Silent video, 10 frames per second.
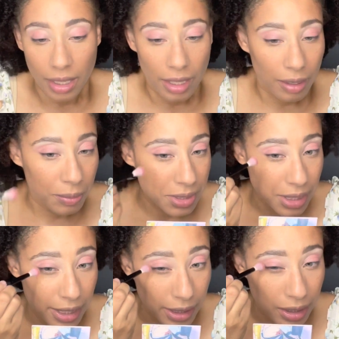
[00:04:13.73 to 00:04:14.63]
I was
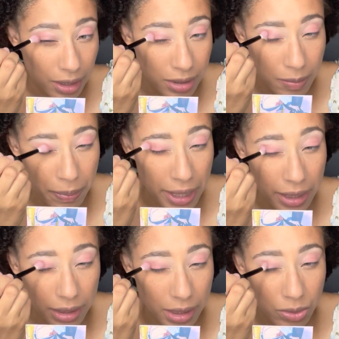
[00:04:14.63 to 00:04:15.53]
like
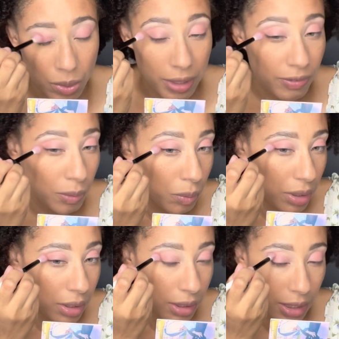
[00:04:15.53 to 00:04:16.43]
debating, like, do I even want
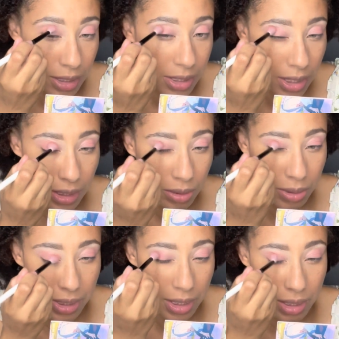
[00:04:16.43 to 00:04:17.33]
to continue
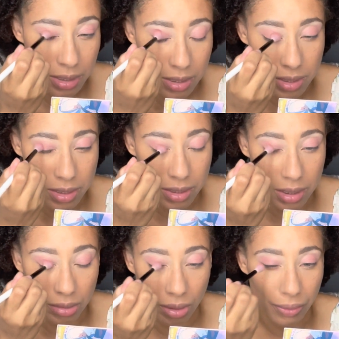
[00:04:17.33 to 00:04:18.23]
this
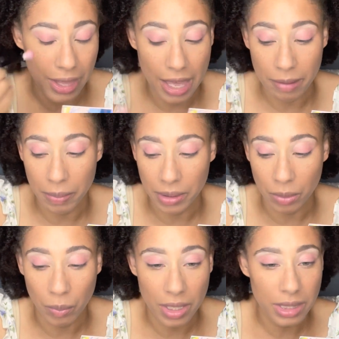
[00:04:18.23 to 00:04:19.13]
and all that? But the
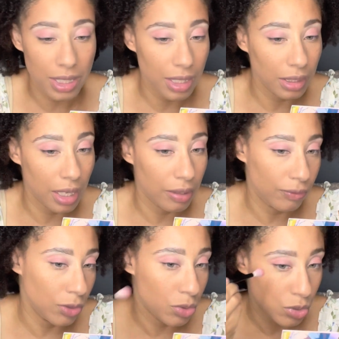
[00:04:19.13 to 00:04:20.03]
one thing a lot of
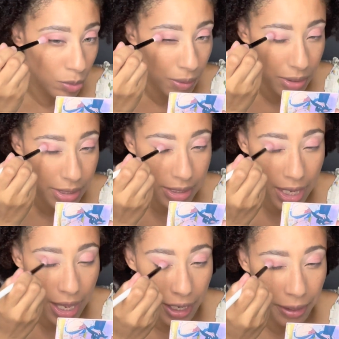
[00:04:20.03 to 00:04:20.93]
YouTubers
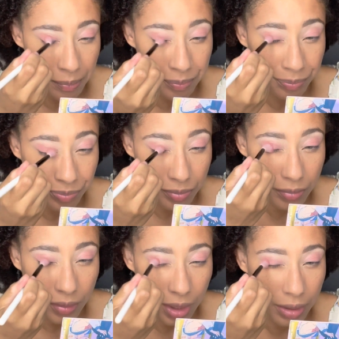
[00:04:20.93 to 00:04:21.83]
say
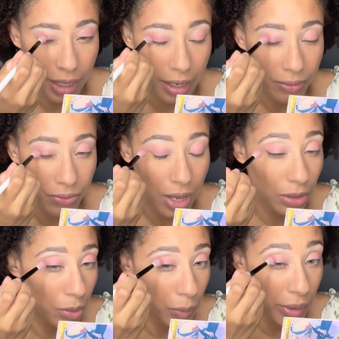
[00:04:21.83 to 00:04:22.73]
that I
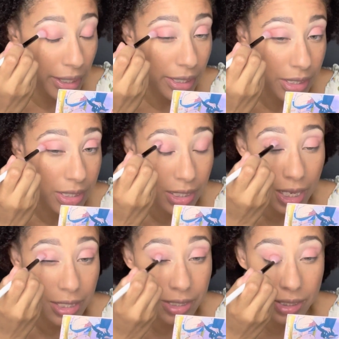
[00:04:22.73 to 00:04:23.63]
follow when they
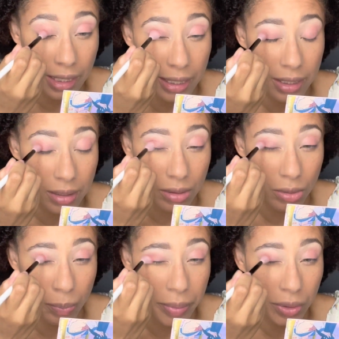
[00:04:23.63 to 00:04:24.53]
discuss like,
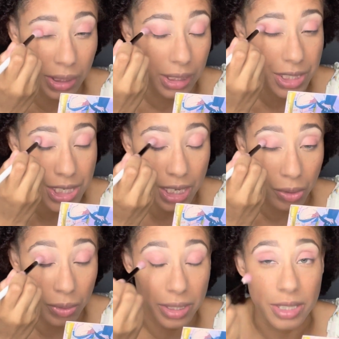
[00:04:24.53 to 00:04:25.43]
building a
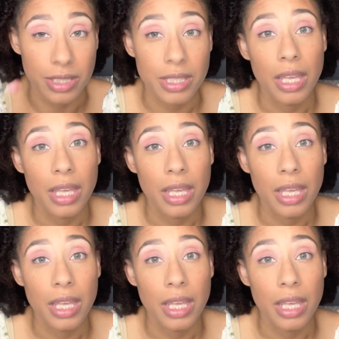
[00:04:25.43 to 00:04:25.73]
channel is